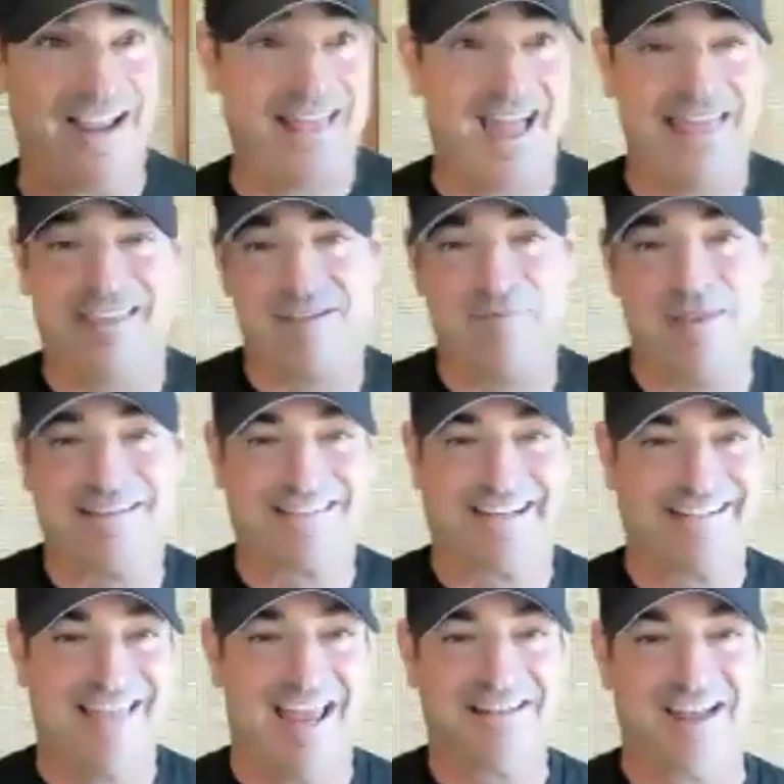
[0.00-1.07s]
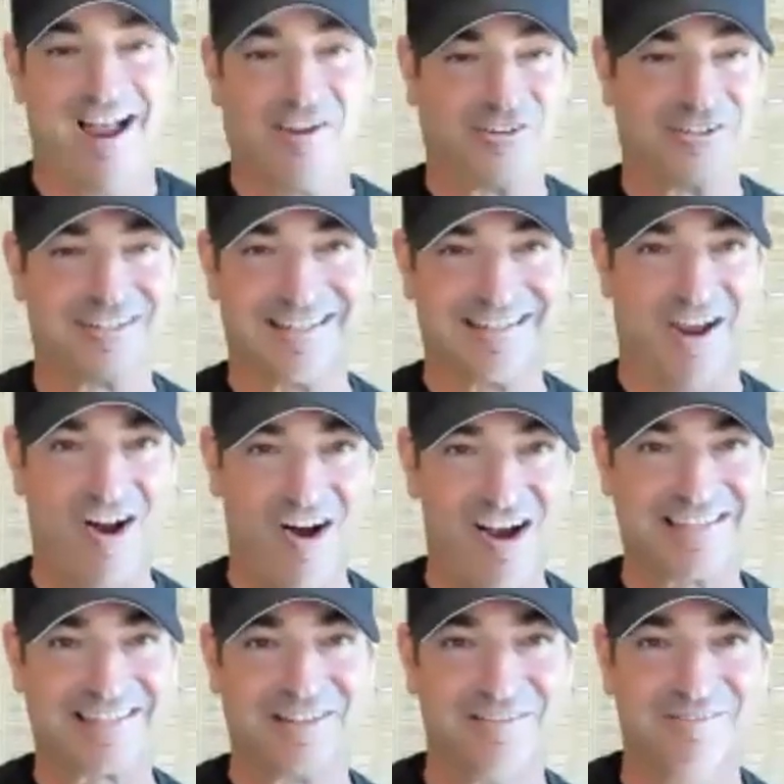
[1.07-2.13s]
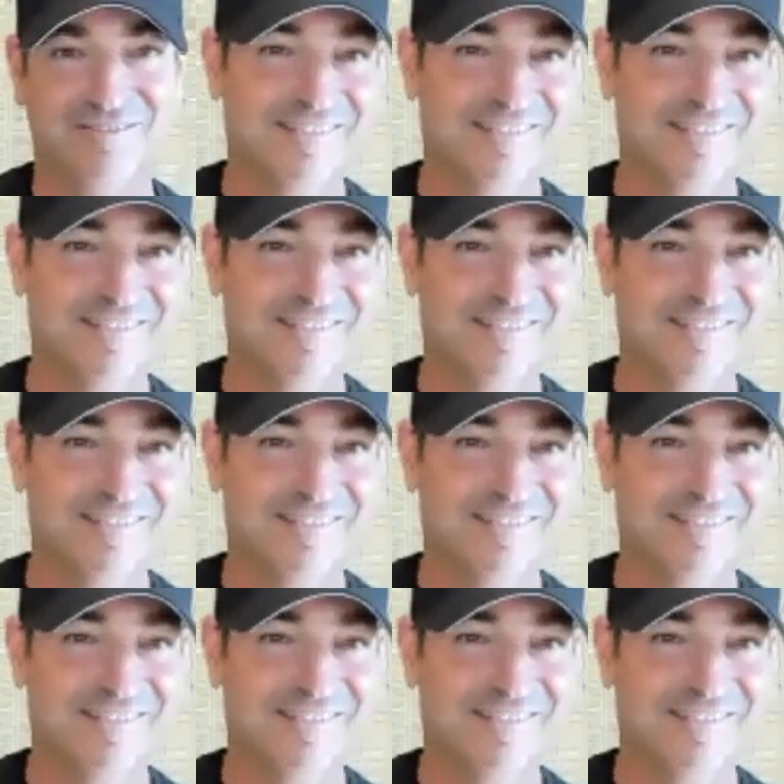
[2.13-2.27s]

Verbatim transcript: think I made just like $10. This is awesome.